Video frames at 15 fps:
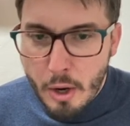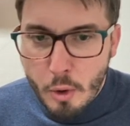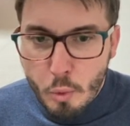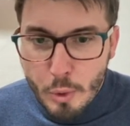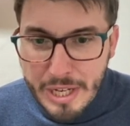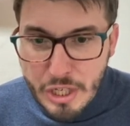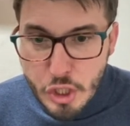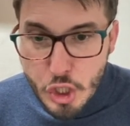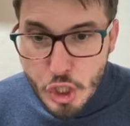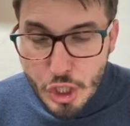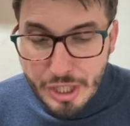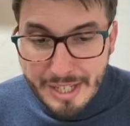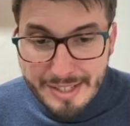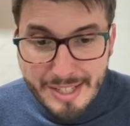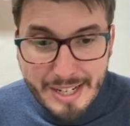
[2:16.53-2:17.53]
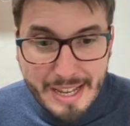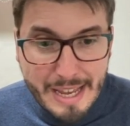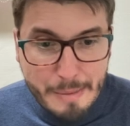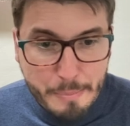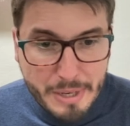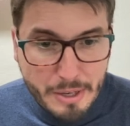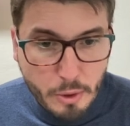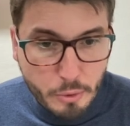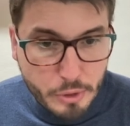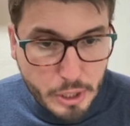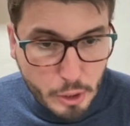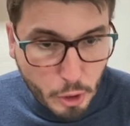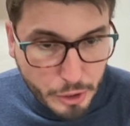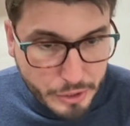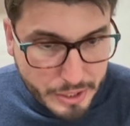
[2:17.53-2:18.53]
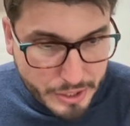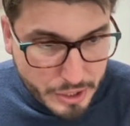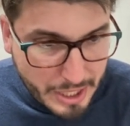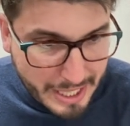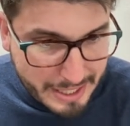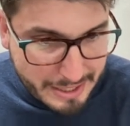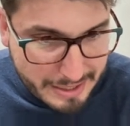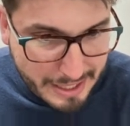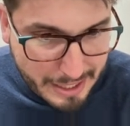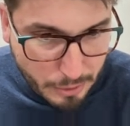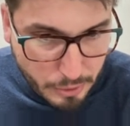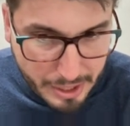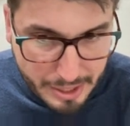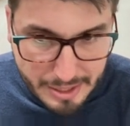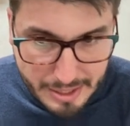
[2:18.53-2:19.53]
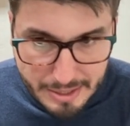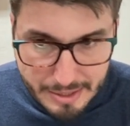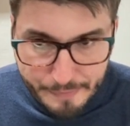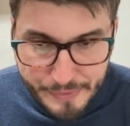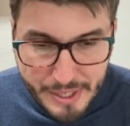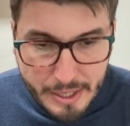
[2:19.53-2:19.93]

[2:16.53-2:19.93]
which doesn't happen on the other side. Take a look at this.